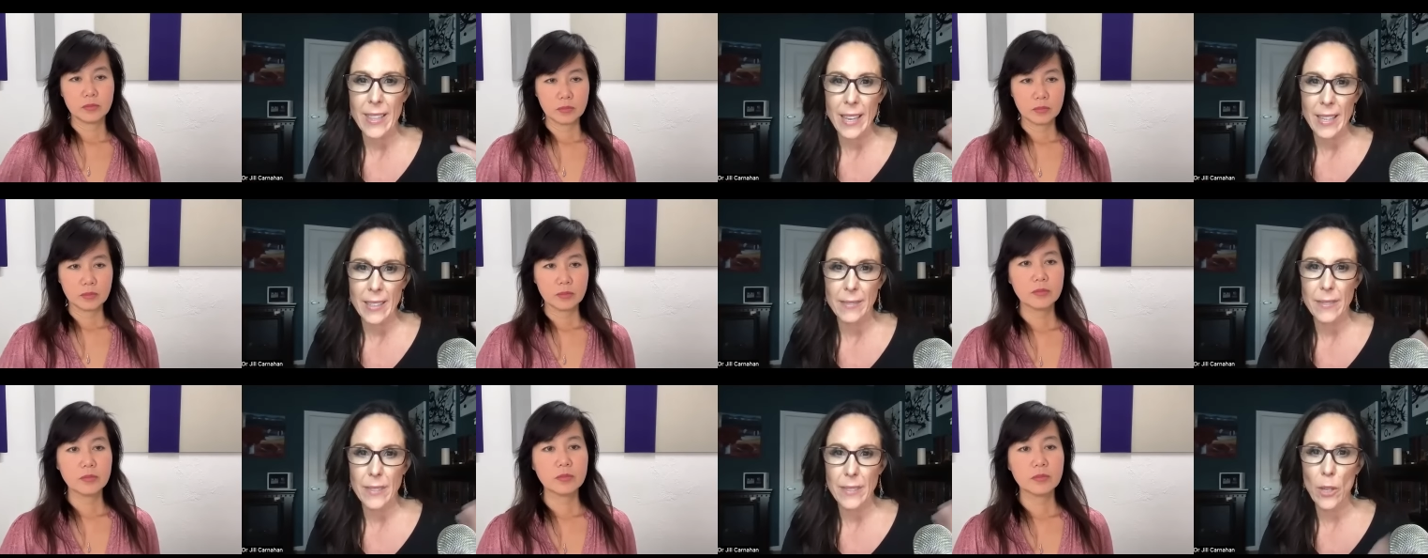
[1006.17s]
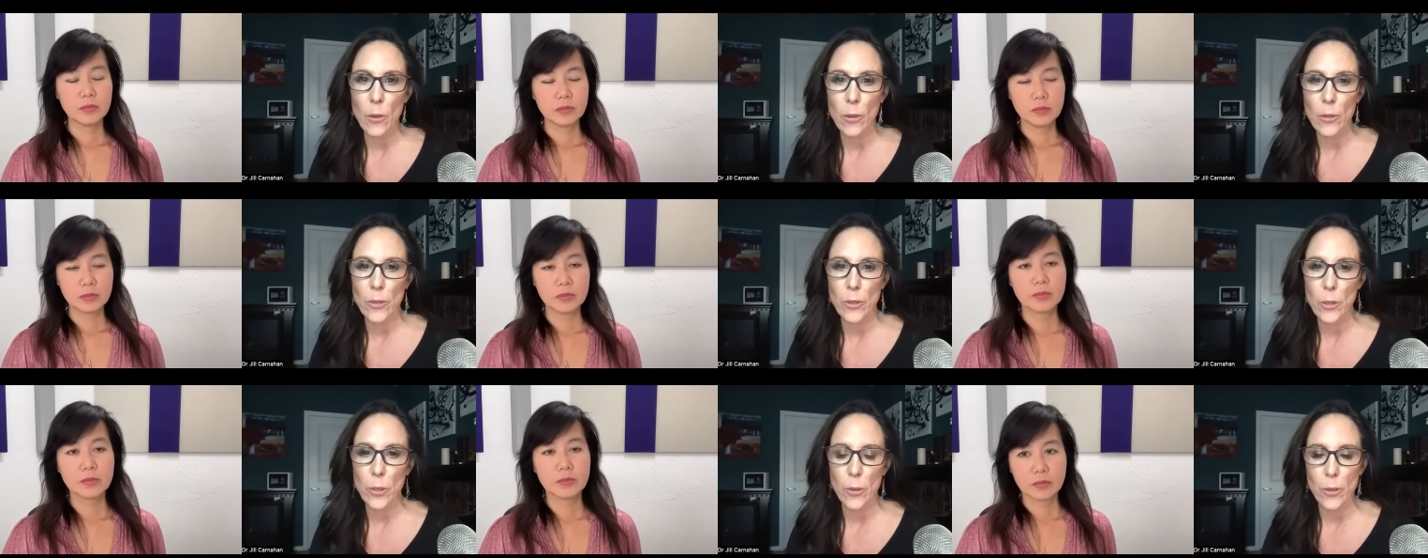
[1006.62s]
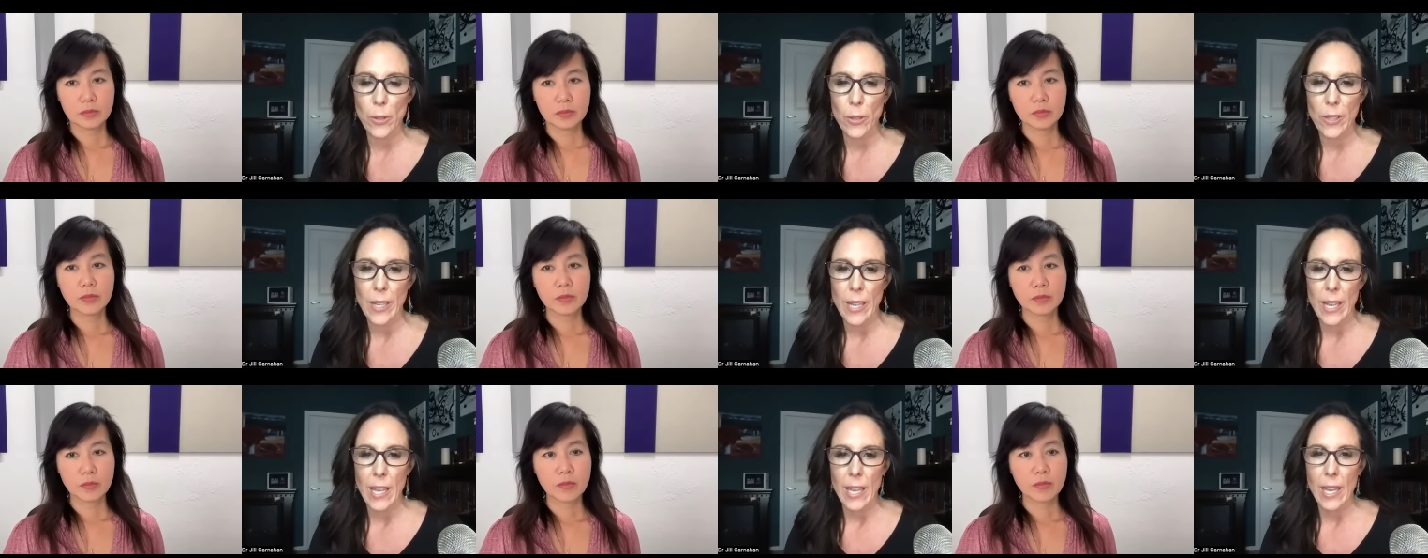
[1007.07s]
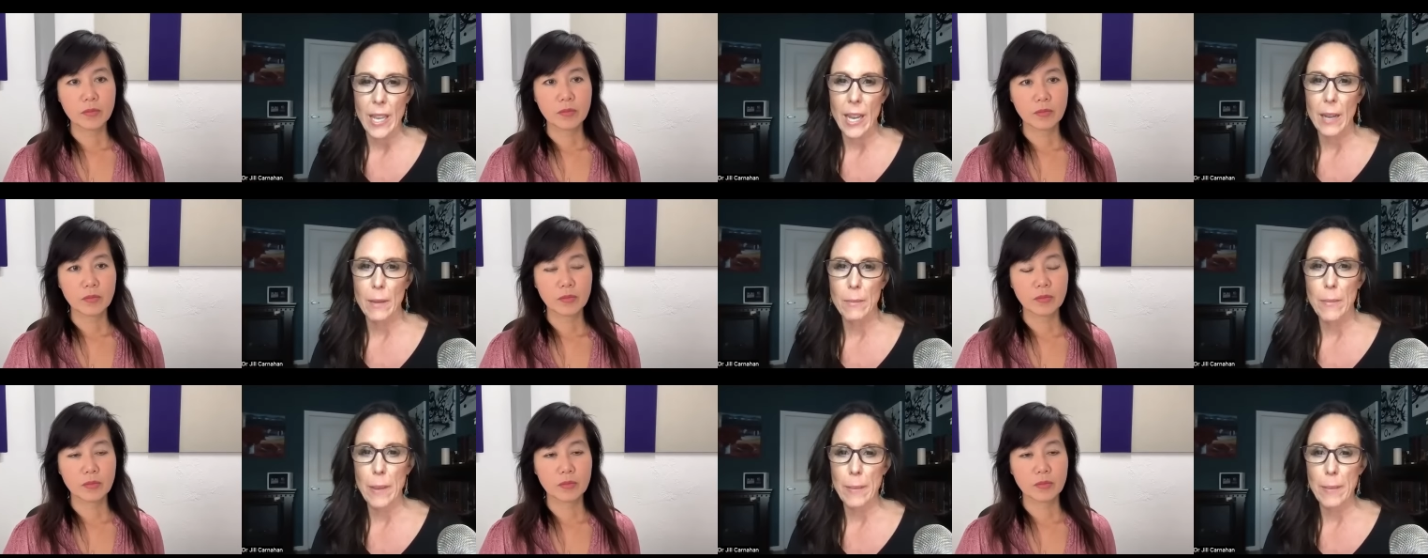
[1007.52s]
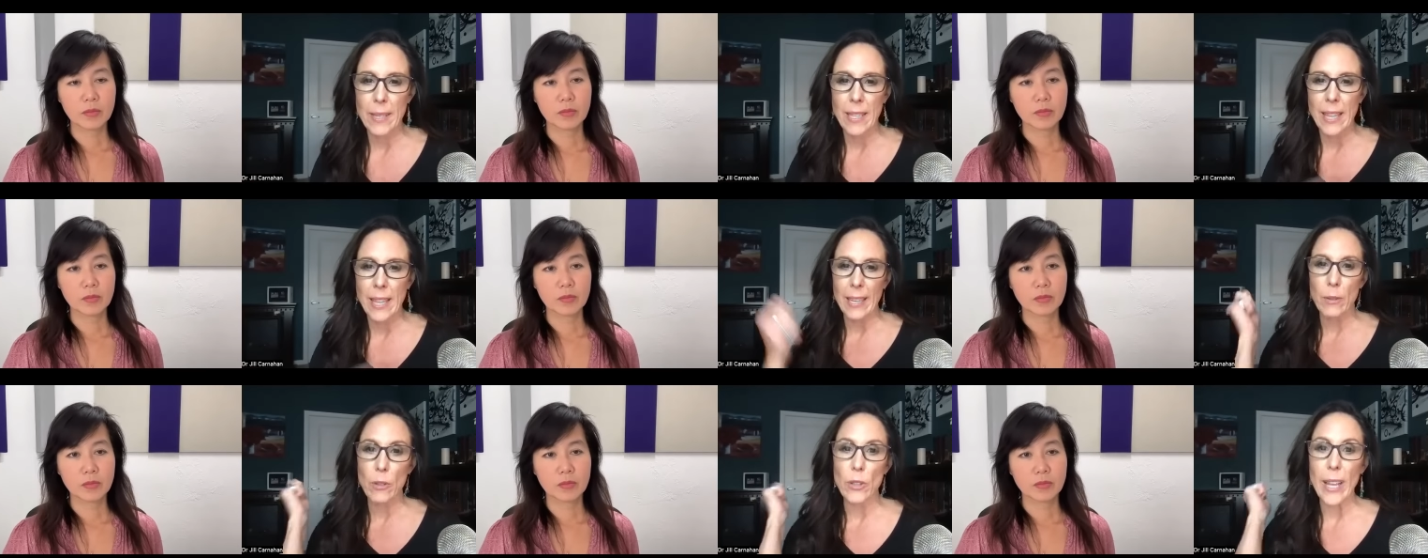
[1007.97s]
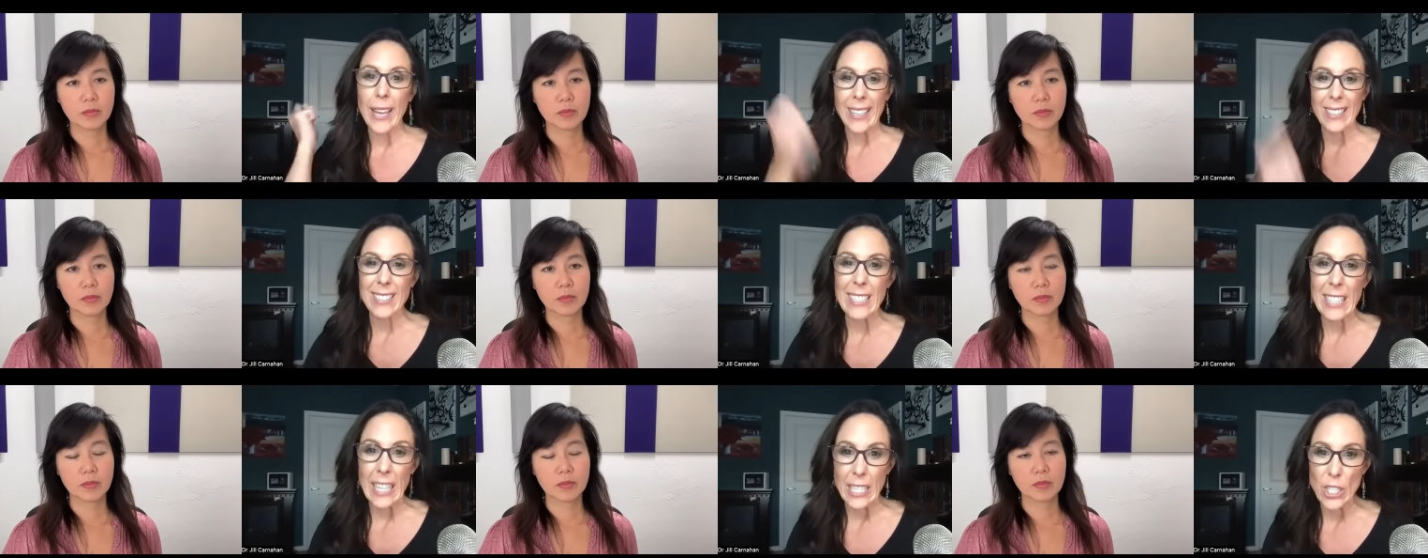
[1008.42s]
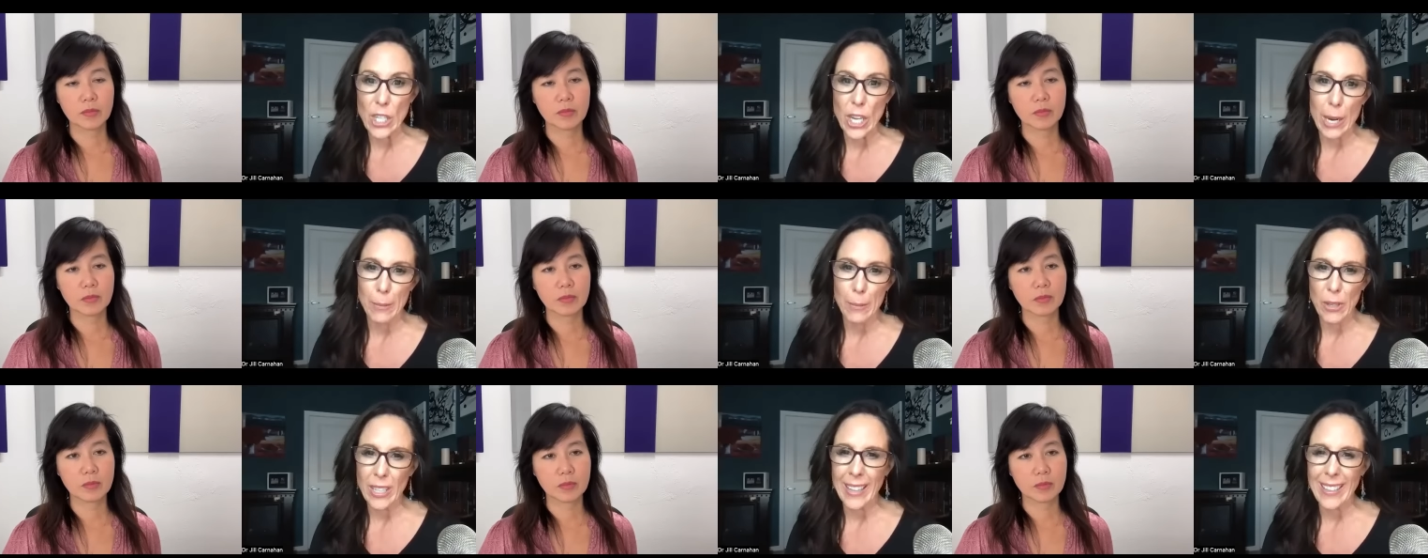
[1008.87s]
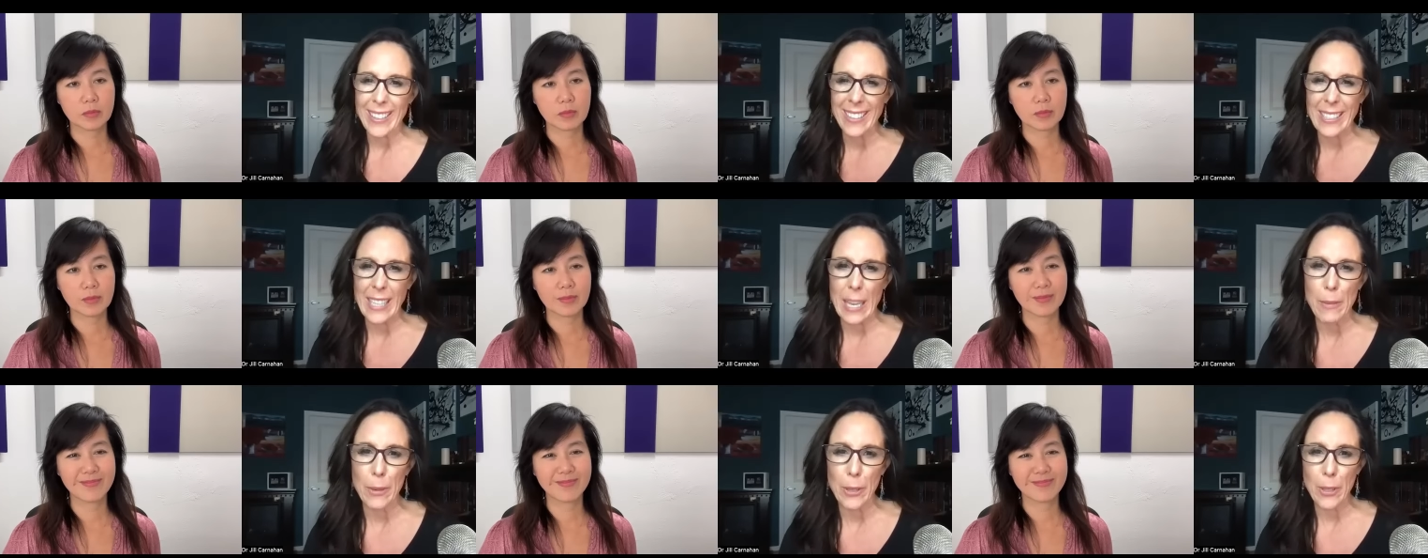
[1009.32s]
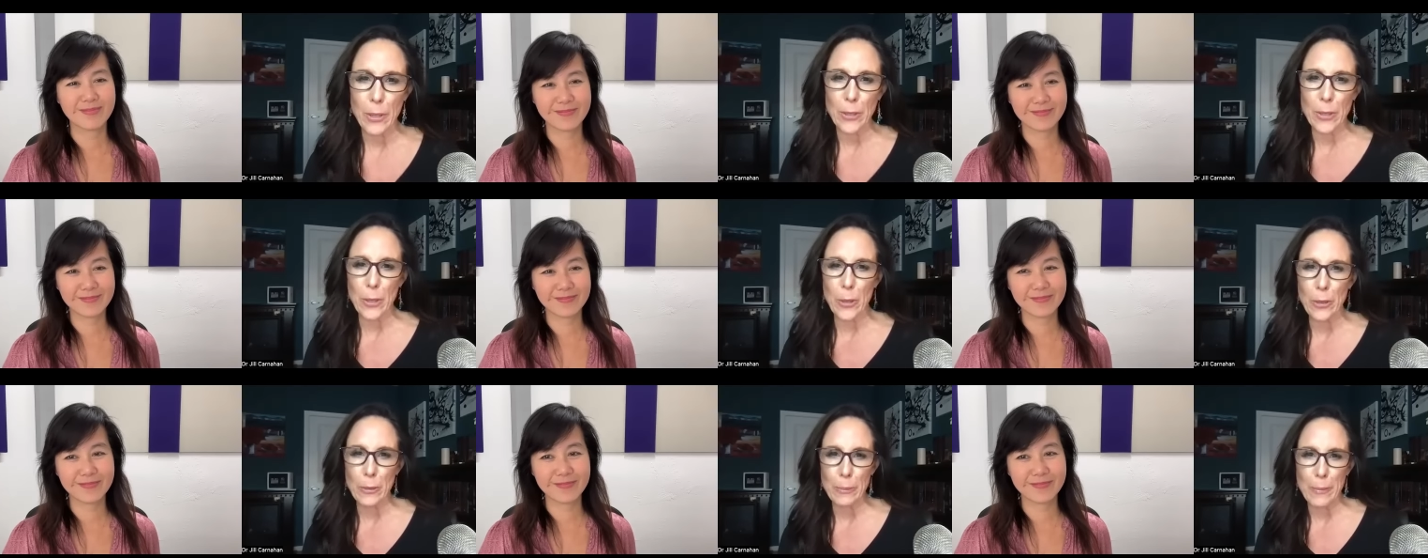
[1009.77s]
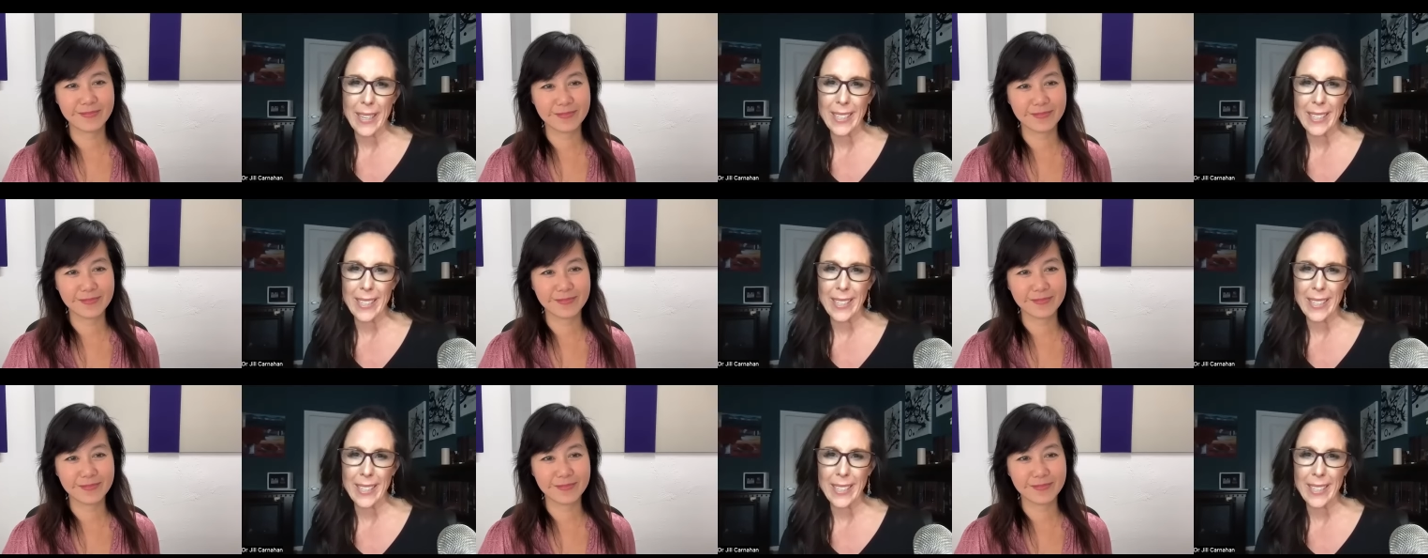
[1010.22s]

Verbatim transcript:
Speaker 1: That the old school, Um, maybe like with like a sledgehammer, a lot of these chemicals, old